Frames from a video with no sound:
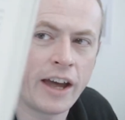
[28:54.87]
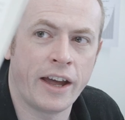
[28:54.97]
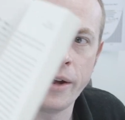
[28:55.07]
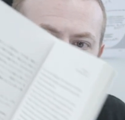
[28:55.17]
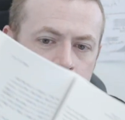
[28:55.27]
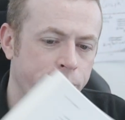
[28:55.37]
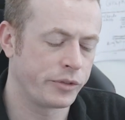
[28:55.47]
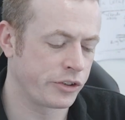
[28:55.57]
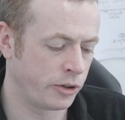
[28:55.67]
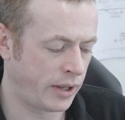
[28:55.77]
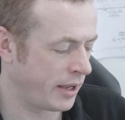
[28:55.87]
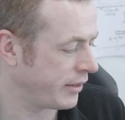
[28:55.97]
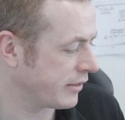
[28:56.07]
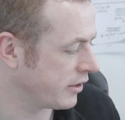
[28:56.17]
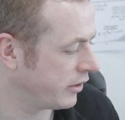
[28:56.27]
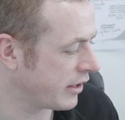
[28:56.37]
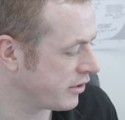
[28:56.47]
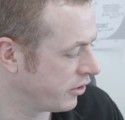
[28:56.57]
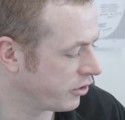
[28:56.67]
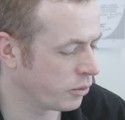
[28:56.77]
Um, so yeah, that's
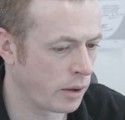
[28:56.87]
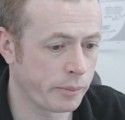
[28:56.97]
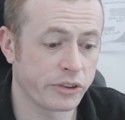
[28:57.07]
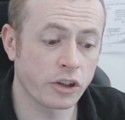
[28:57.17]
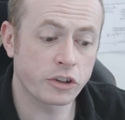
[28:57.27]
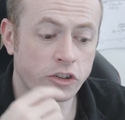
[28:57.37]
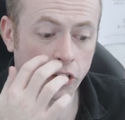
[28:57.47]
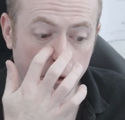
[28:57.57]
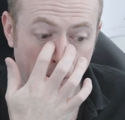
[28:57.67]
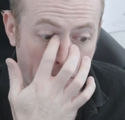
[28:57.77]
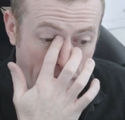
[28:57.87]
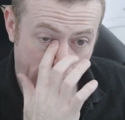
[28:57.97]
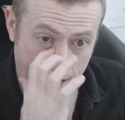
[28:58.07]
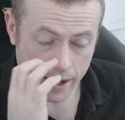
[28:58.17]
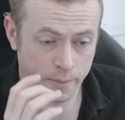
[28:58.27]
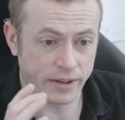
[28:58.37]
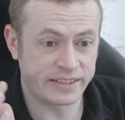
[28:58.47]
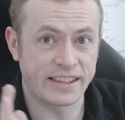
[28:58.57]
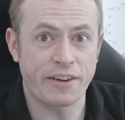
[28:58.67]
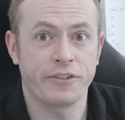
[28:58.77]
that's another good one. But the other two, um,
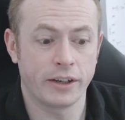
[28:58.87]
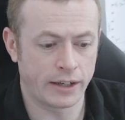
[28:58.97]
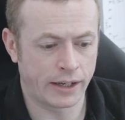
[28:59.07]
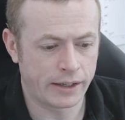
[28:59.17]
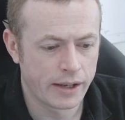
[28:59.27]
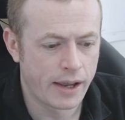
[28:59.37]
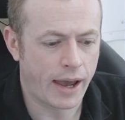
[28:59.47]
definitely